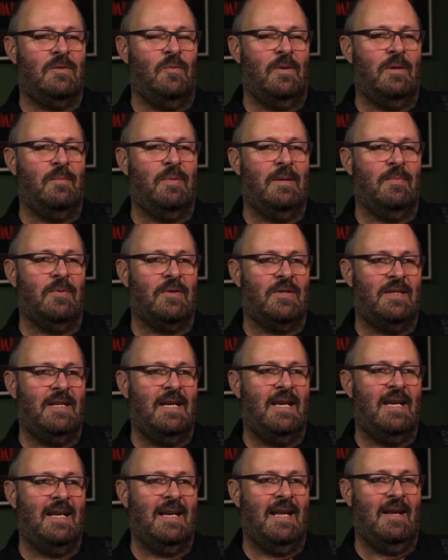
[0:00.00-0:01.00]
when people
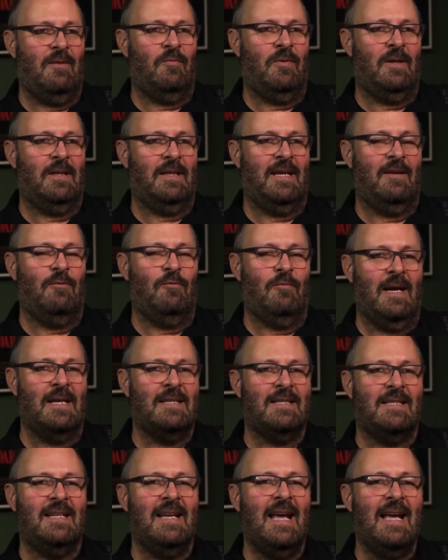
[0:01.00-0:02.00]
see it, it really
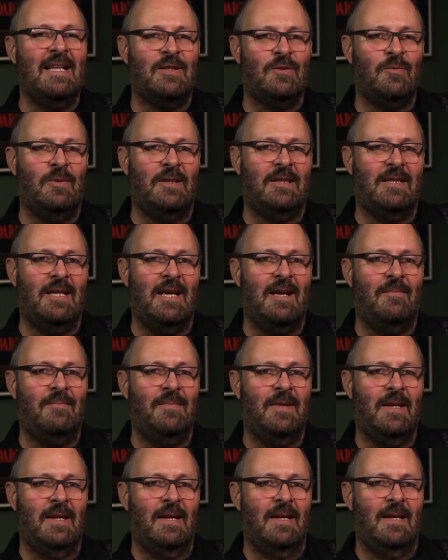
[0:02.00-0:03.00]
resonates with
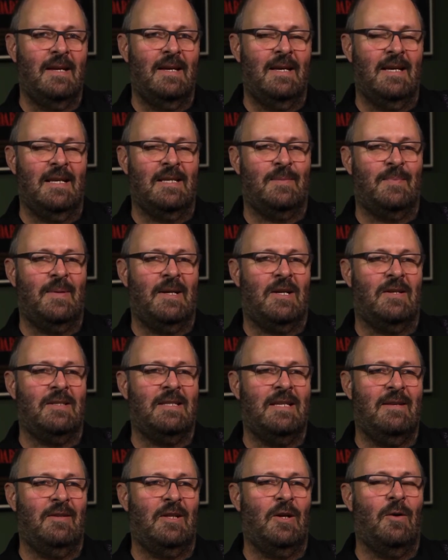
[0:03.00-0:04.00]
them, is because
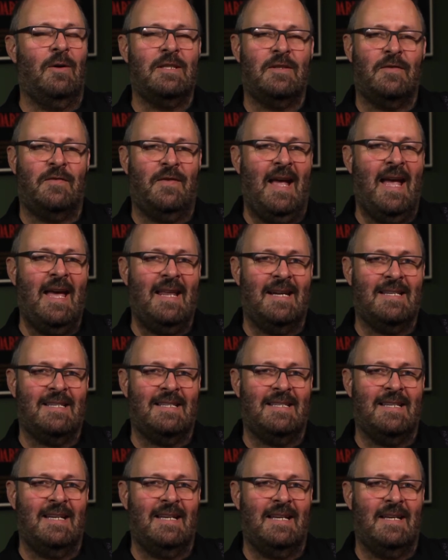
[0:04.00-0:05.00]
even though it's
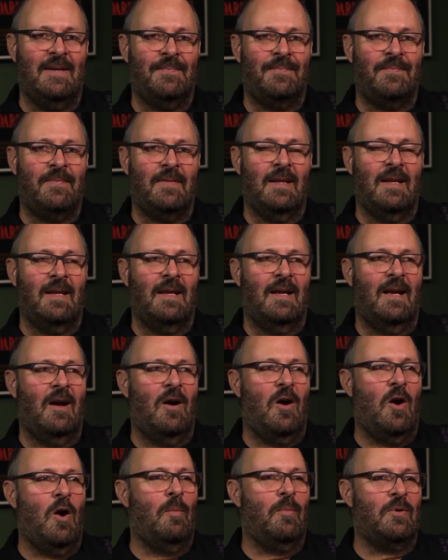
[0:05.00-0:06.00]
fantasy,
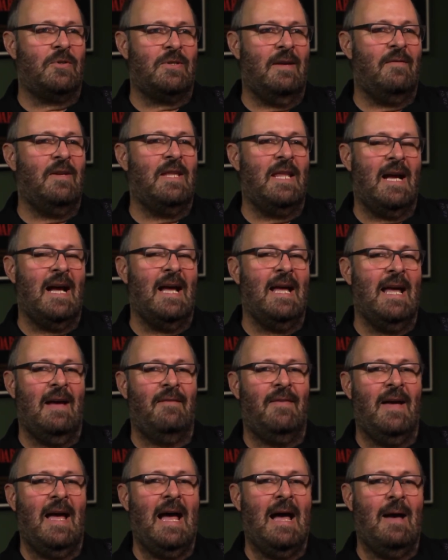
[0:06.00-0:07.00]
almost everything I
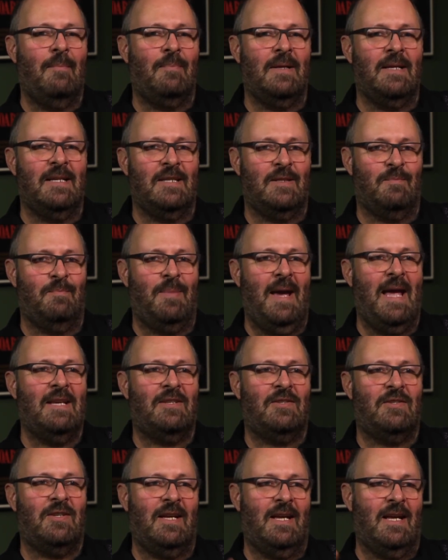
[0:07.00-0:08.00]
have happen is
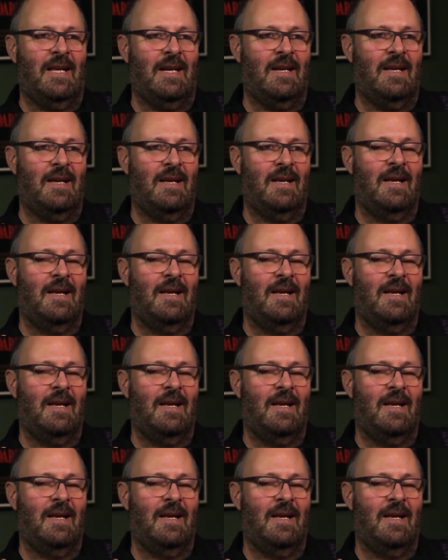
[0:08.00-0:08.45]
based in